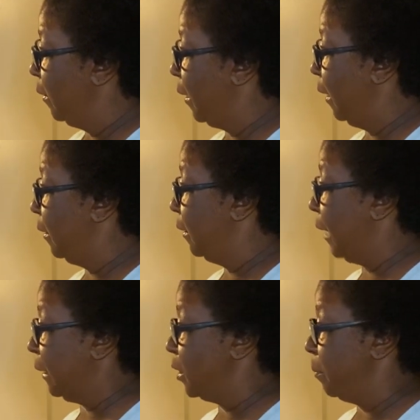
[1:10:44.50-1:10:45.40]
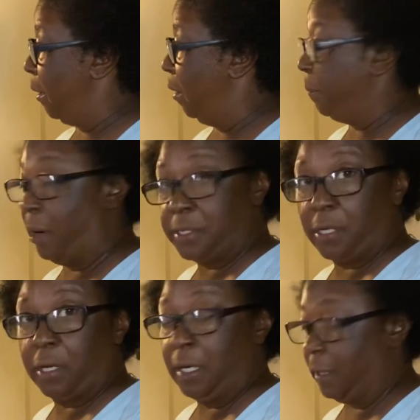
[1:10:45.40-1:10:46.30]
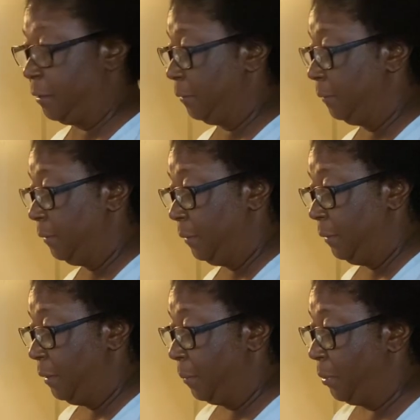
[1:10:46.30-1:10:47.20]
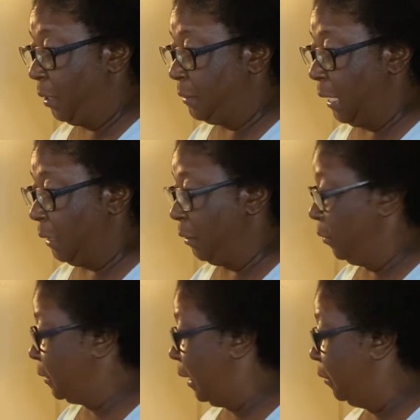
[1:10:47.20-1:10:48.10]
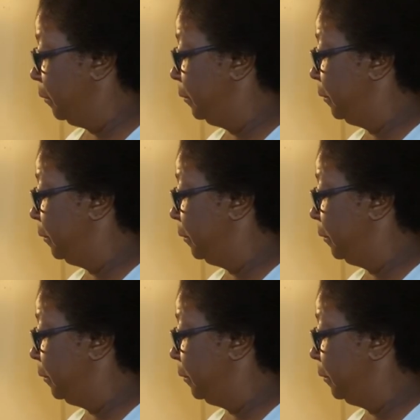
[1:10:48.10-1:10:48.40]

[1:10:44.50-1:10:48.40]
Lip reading: Okay, like the small parts are cooked. I'm going to take those out.